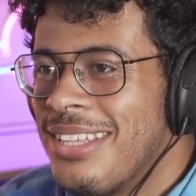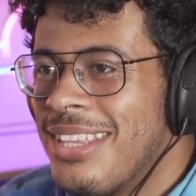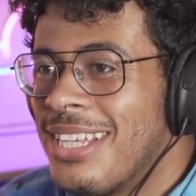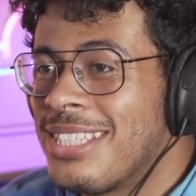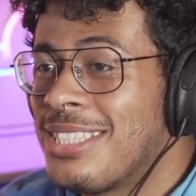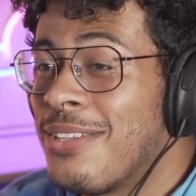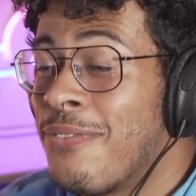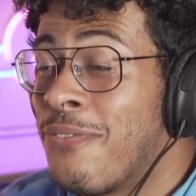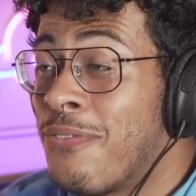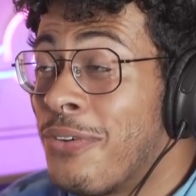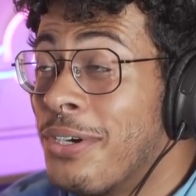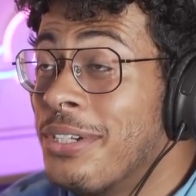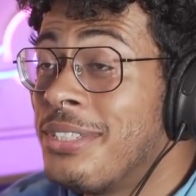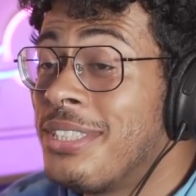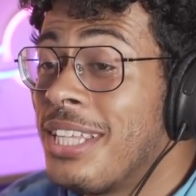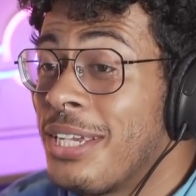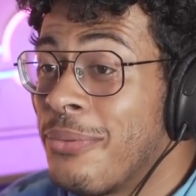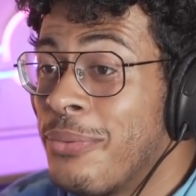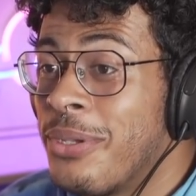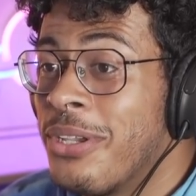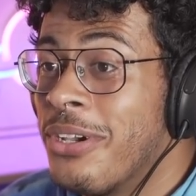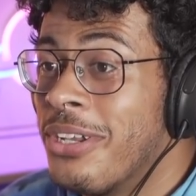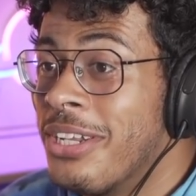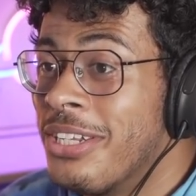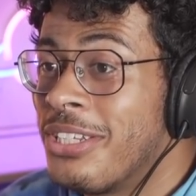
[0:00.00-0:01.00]
That's the first thing
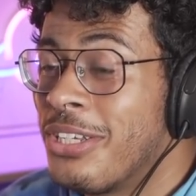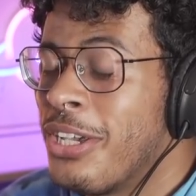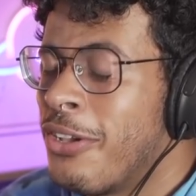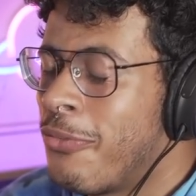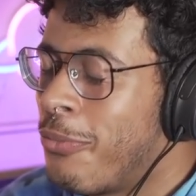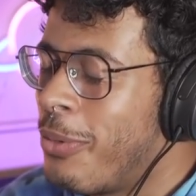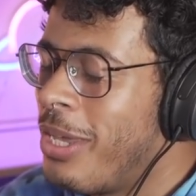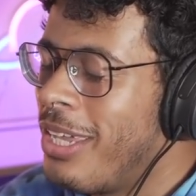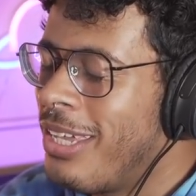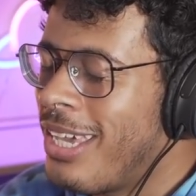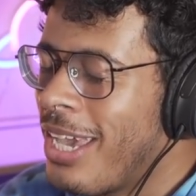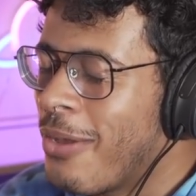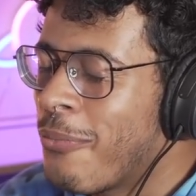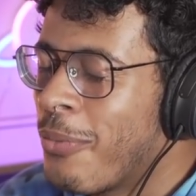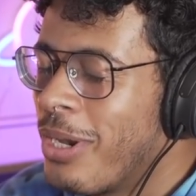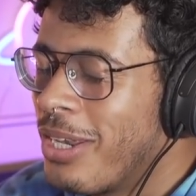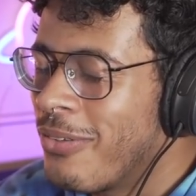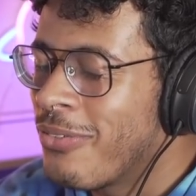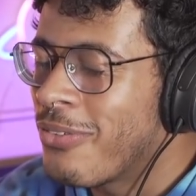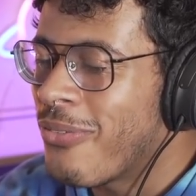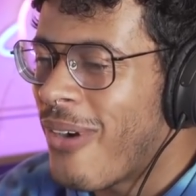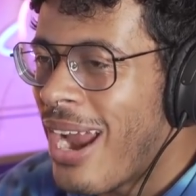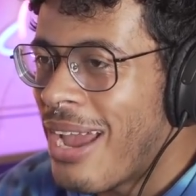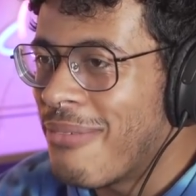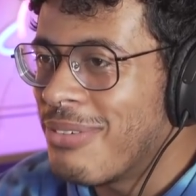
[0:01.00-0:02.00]
we got to do. If we get rid
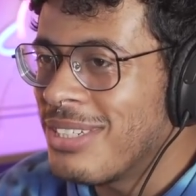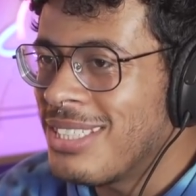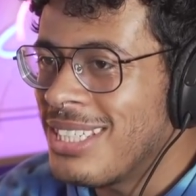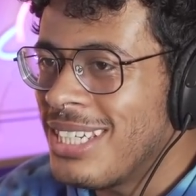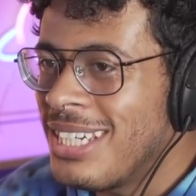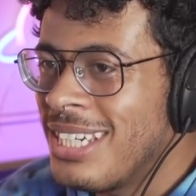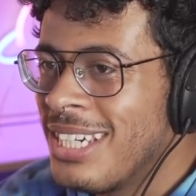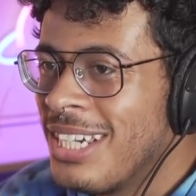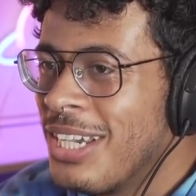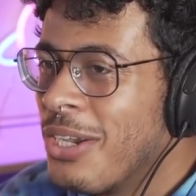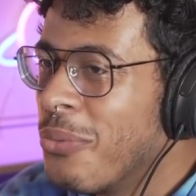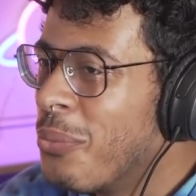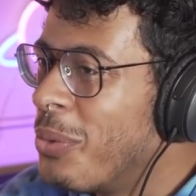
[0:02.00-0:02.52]
of gravity,